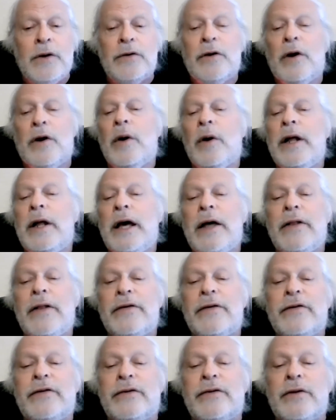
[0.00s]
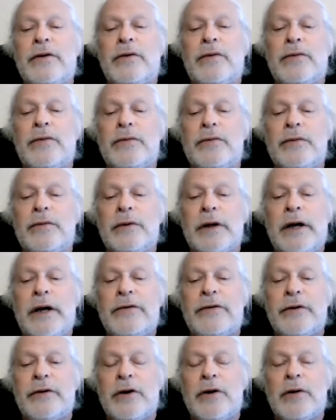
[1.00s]
So anyhow, this is the
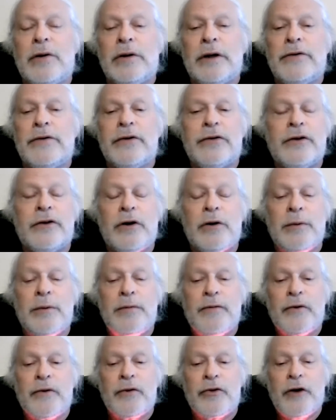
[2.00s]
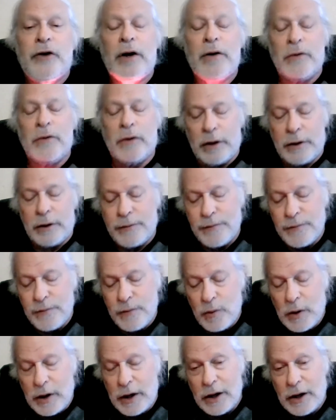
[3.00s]
laser cold laser therapy for the thyroid.
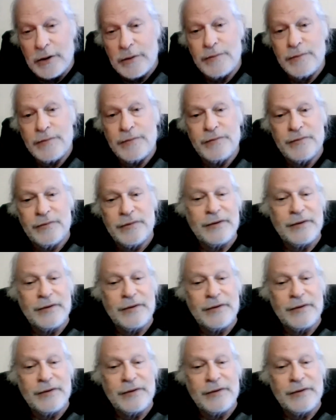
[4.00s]
Well,